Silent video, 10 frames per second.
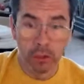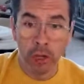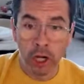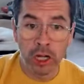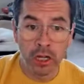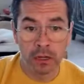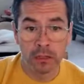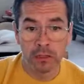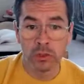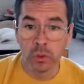
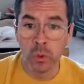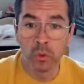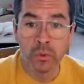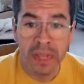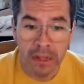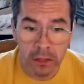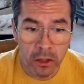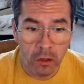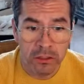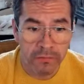learn to read
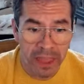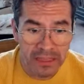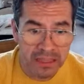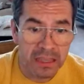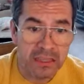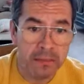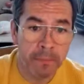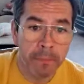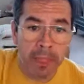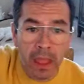those
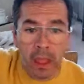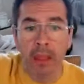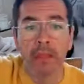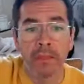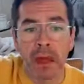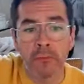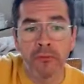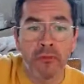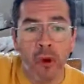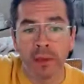phases.
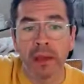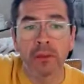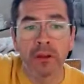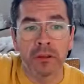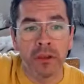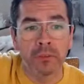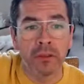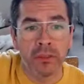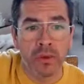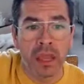Number
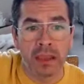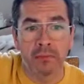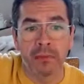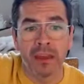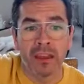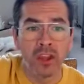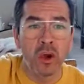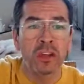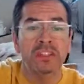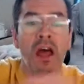3,
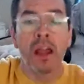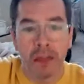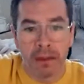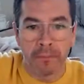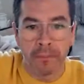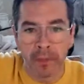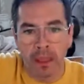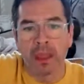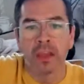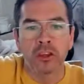you're done.
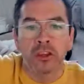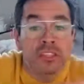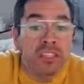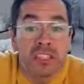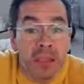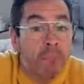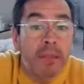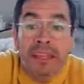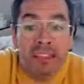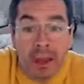You're just
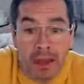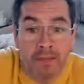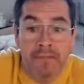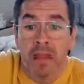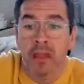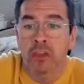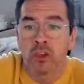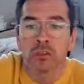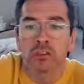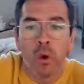simply done.
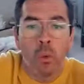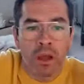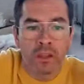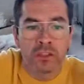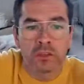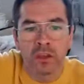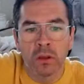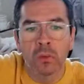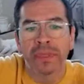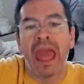You don't want to
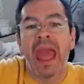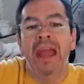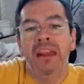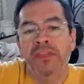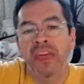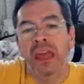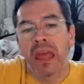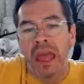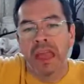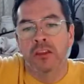deal with
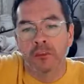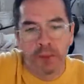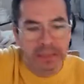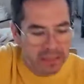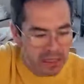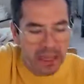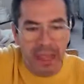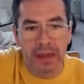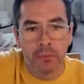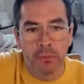anything in your business.